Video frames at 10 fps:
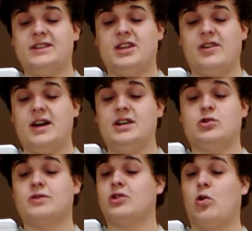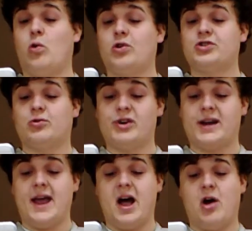is there any towards a horse or a
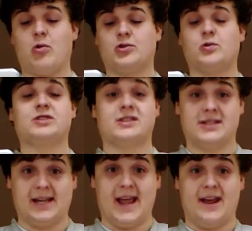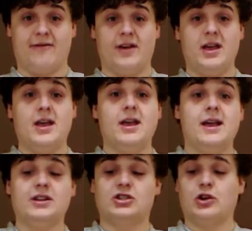cow or towards a slave,
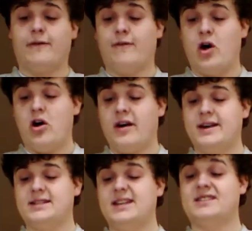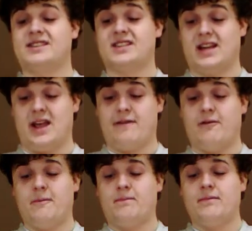insofar as he is a
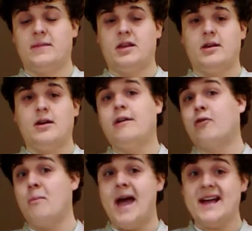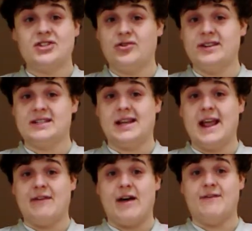slave. For master and
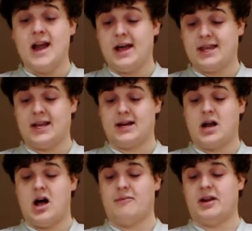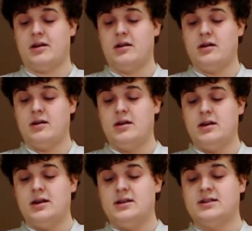slave have nothing in common,
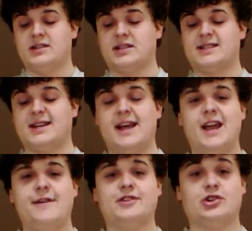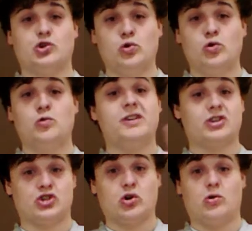since a slave is a tool with
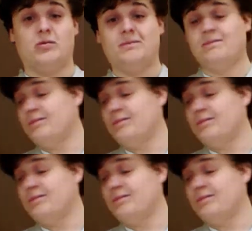a soul.